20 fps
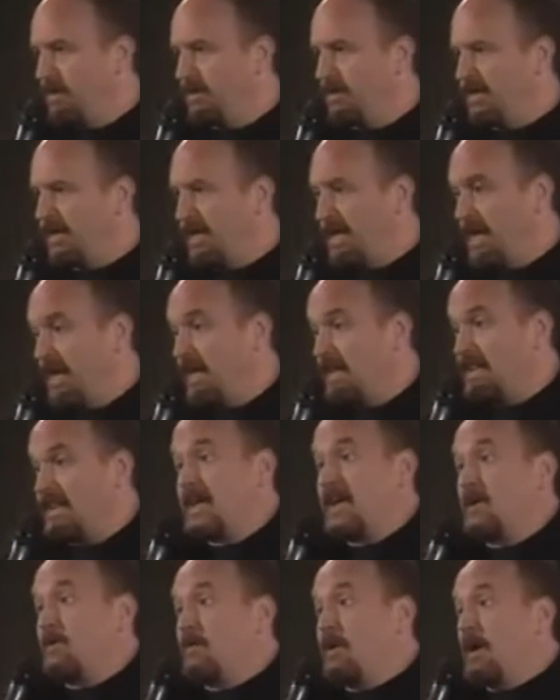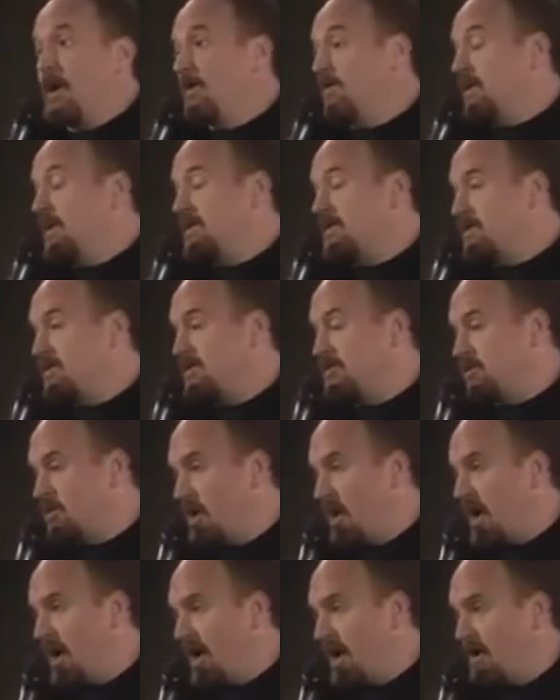They can't lay around, that's their
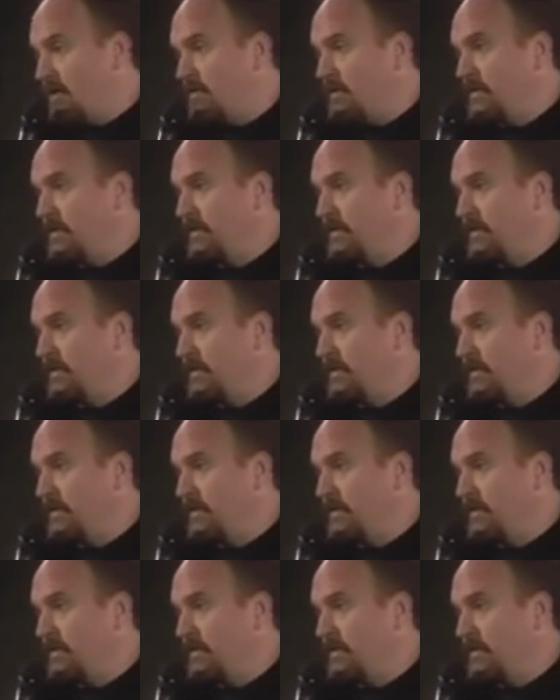job.